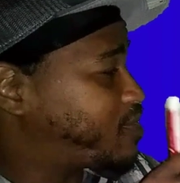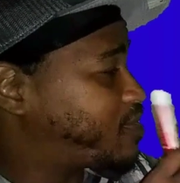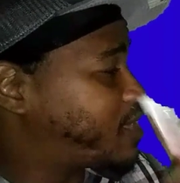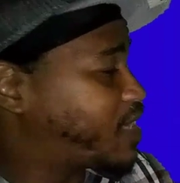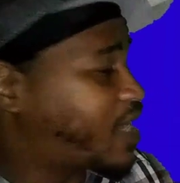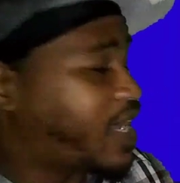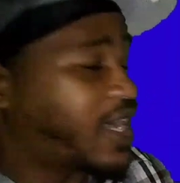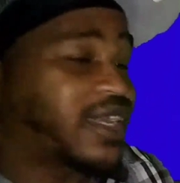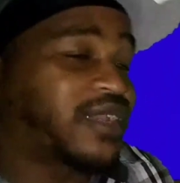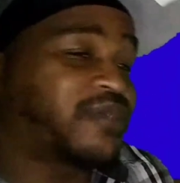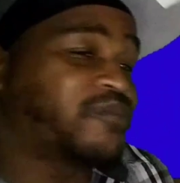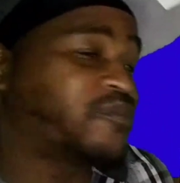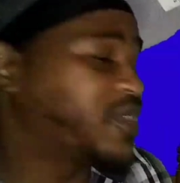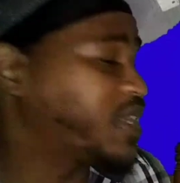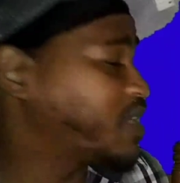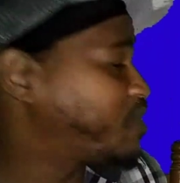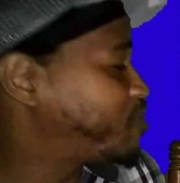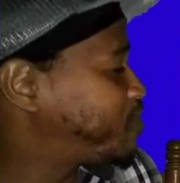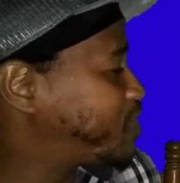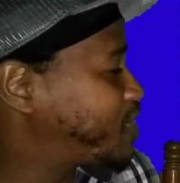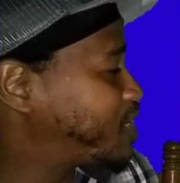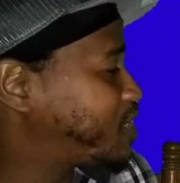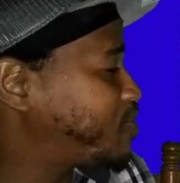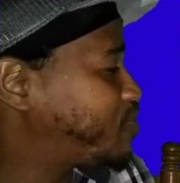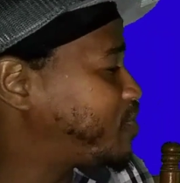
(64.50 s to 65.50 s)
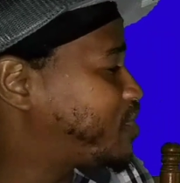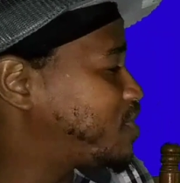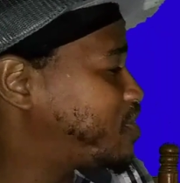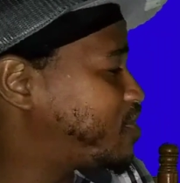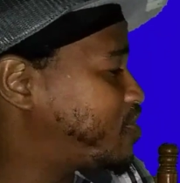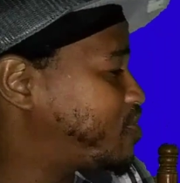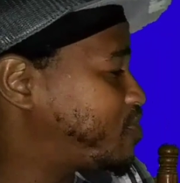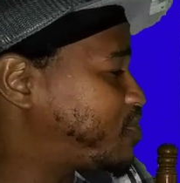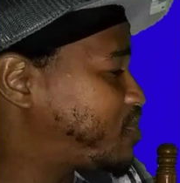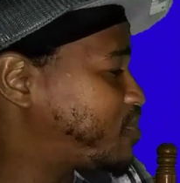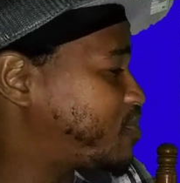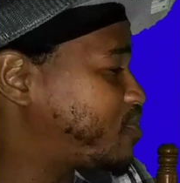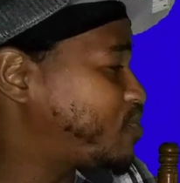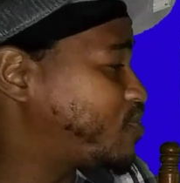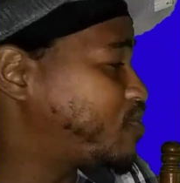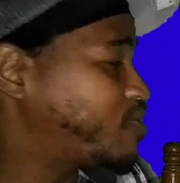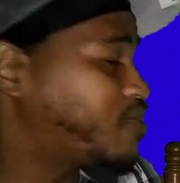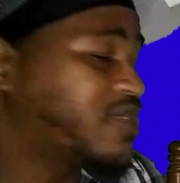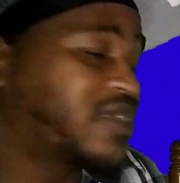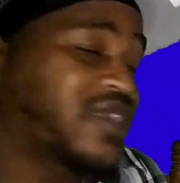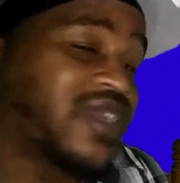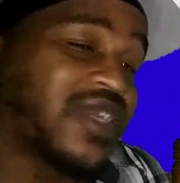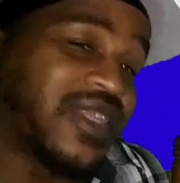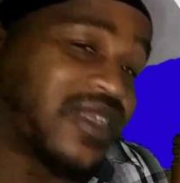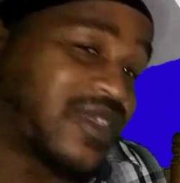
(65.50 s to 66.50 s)
how to make money with YouTube,
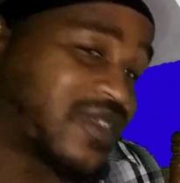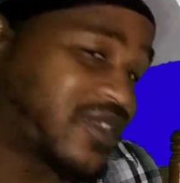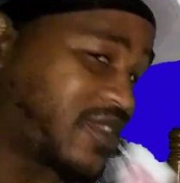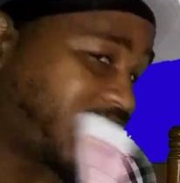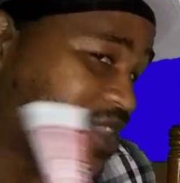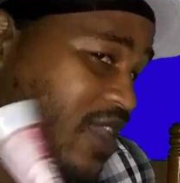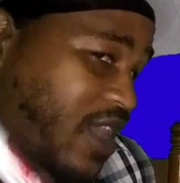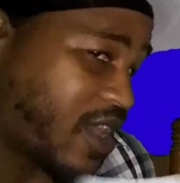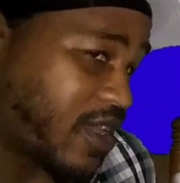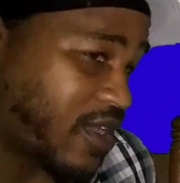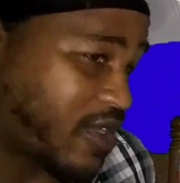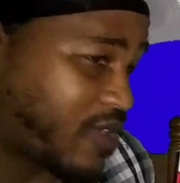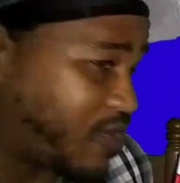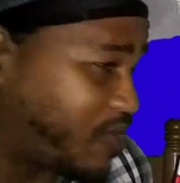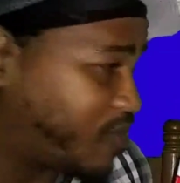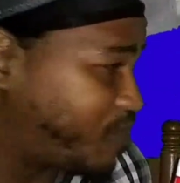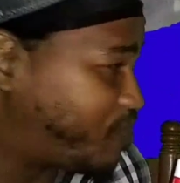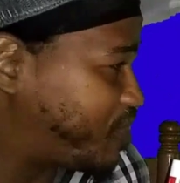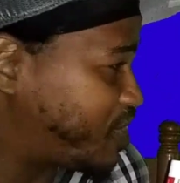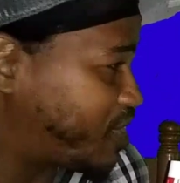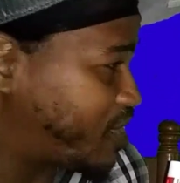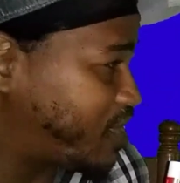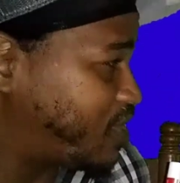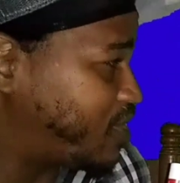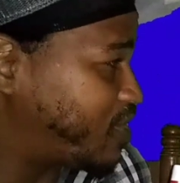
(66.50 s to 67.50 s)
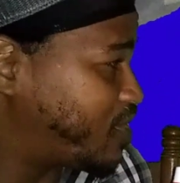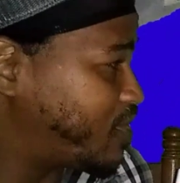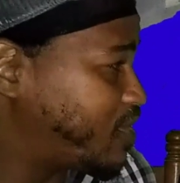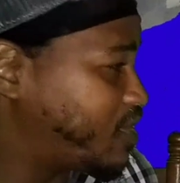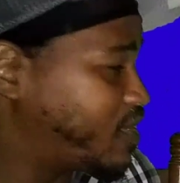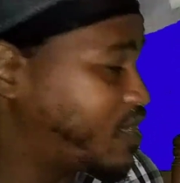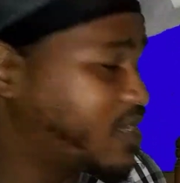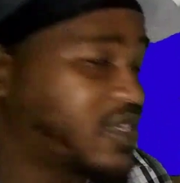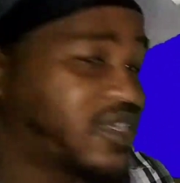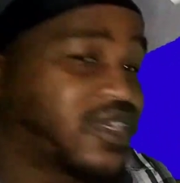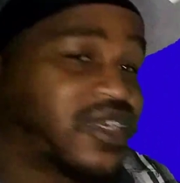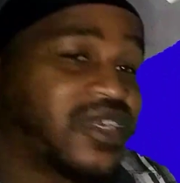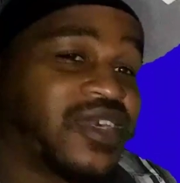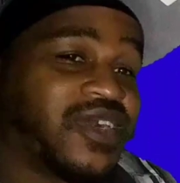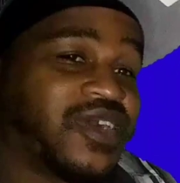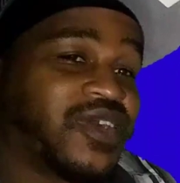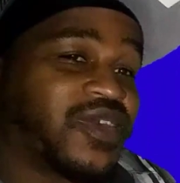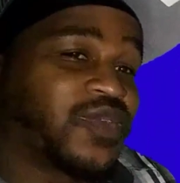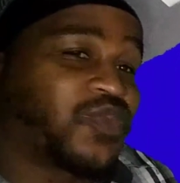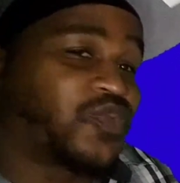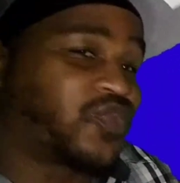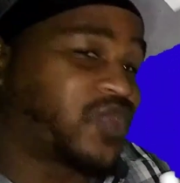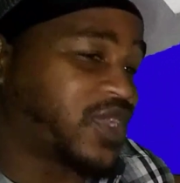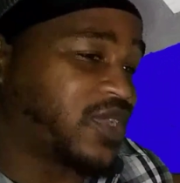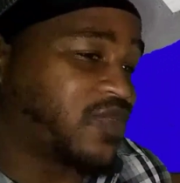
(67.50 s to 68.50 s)
and it's not going to be
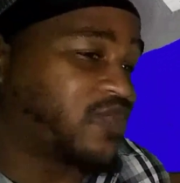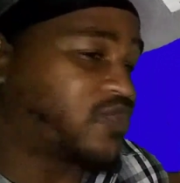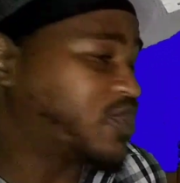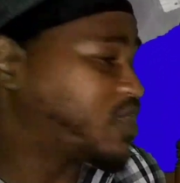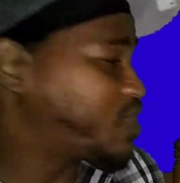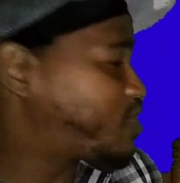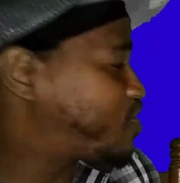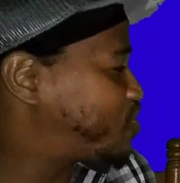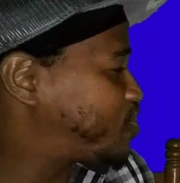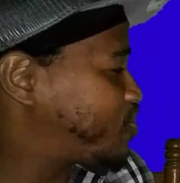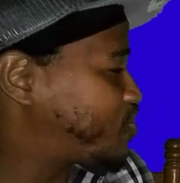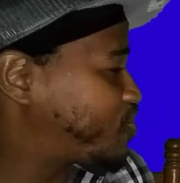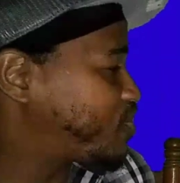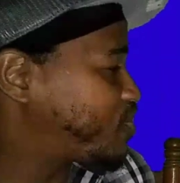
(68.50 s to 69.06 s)
with what